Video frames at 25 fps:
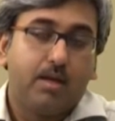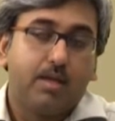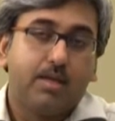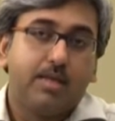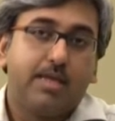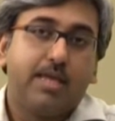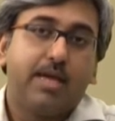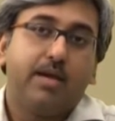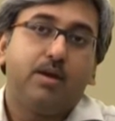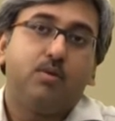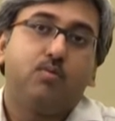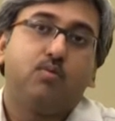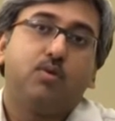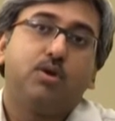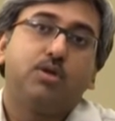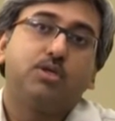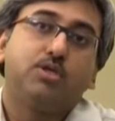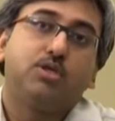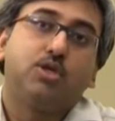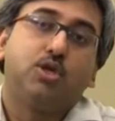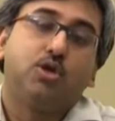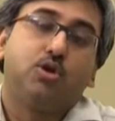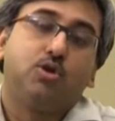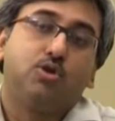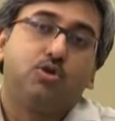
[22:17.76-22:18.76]
there
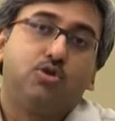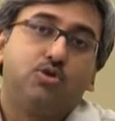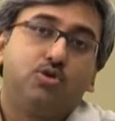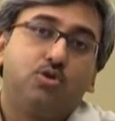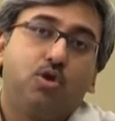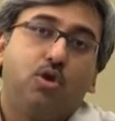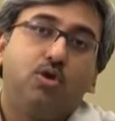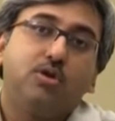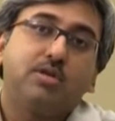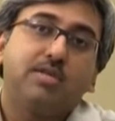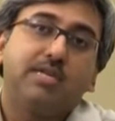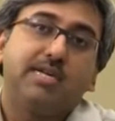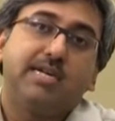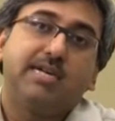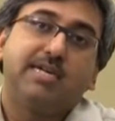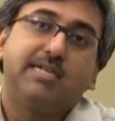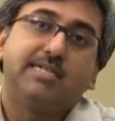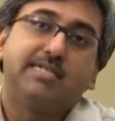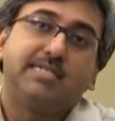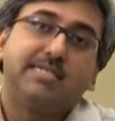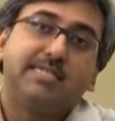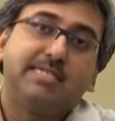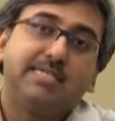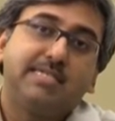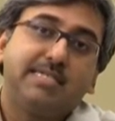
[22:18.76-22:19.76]
was not a
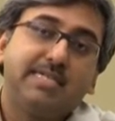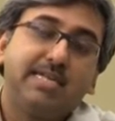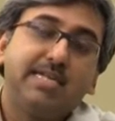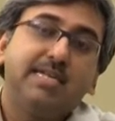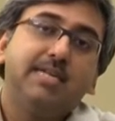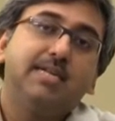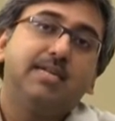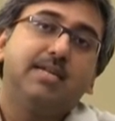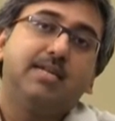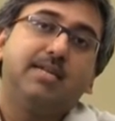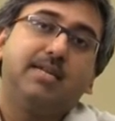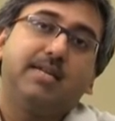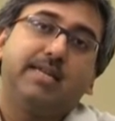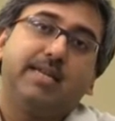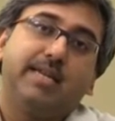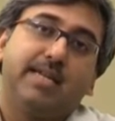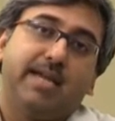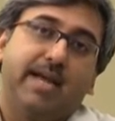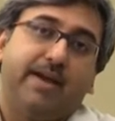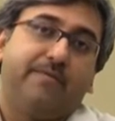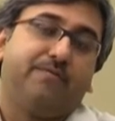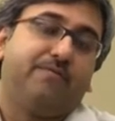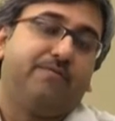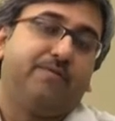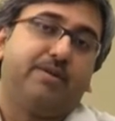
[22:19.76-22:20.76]
single
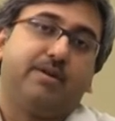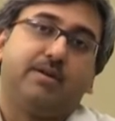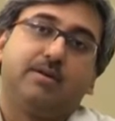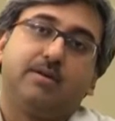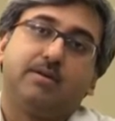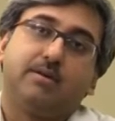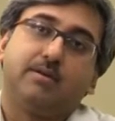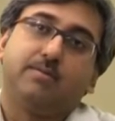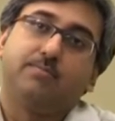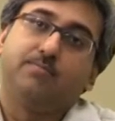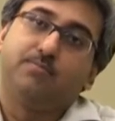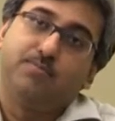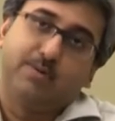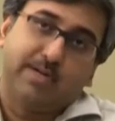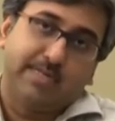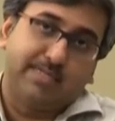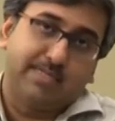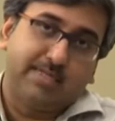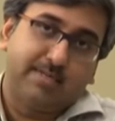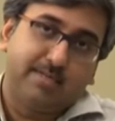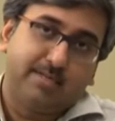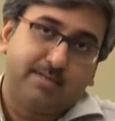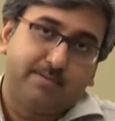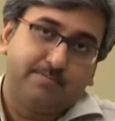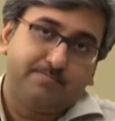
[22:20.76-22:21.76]
African
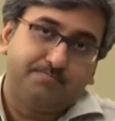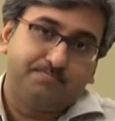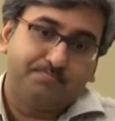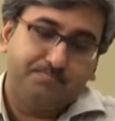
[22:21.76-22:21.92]
present.